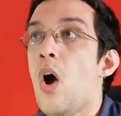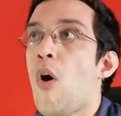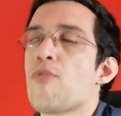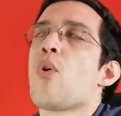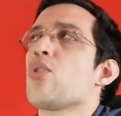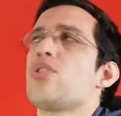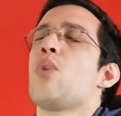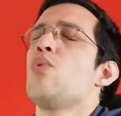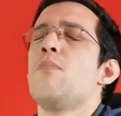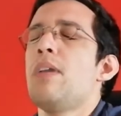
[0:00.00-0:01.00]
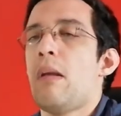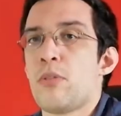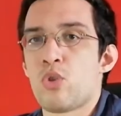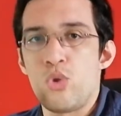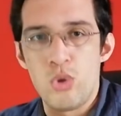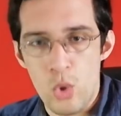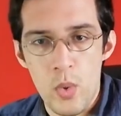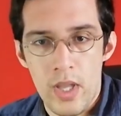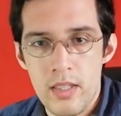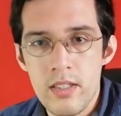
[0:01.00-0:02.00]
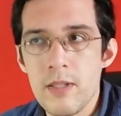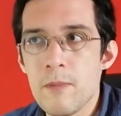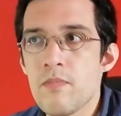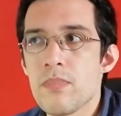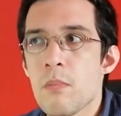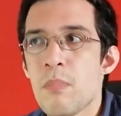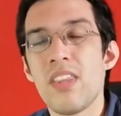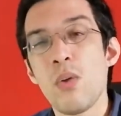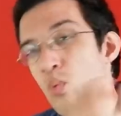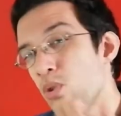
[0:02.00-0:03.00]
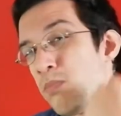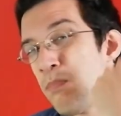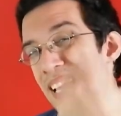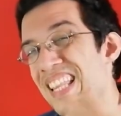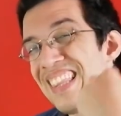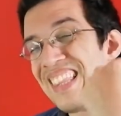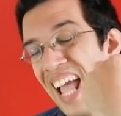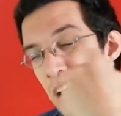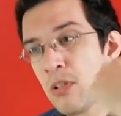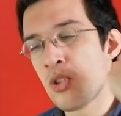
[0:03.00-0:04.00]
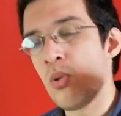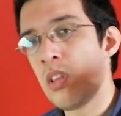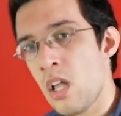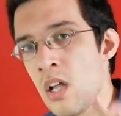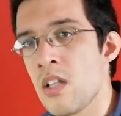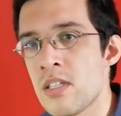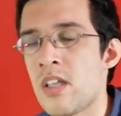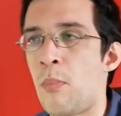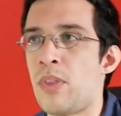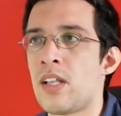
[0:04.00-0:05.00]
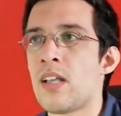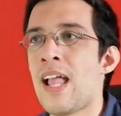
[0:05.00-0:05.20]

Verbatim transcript: Of course, they wouldn't be able to do it, but they would be able to learn something.